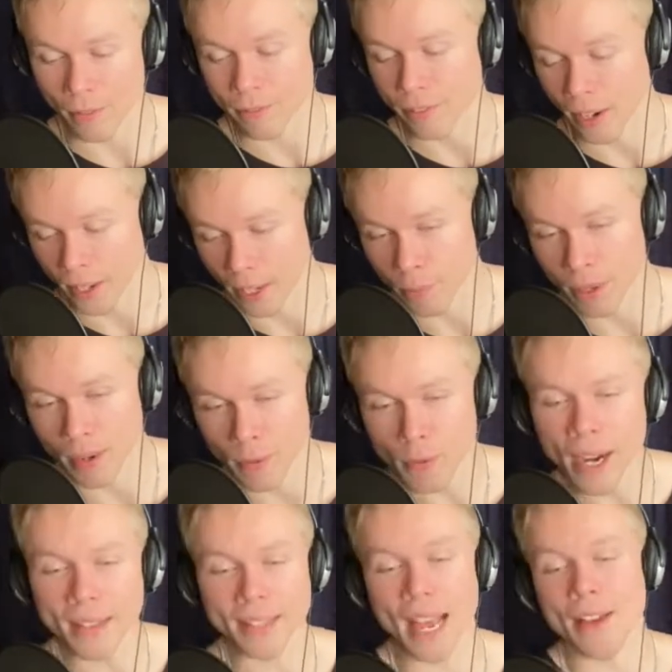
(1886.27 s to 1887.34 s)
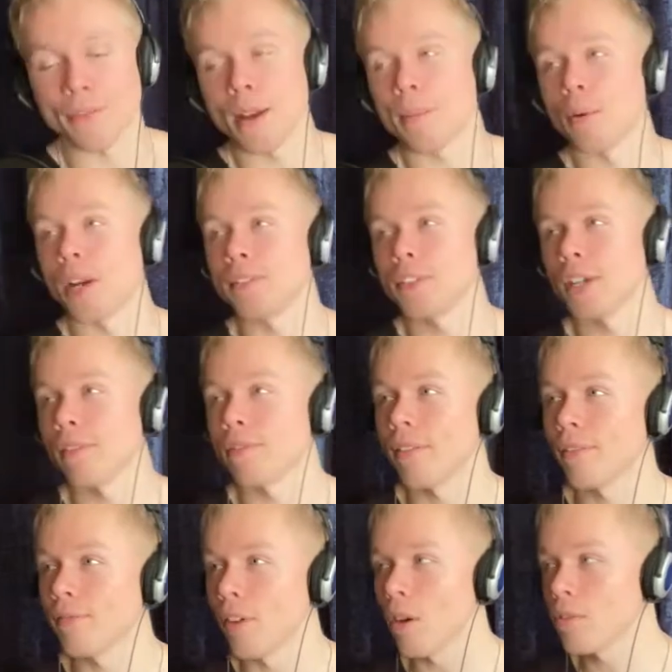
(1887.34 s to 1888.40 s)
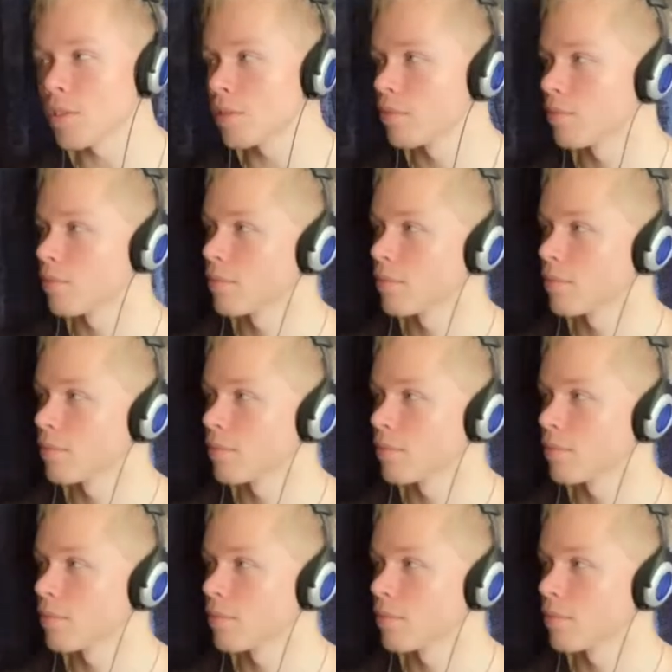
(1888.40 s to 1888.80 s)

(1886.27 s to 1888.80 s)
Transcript: Fuck it. Whatever. We're at the halfway point, folks.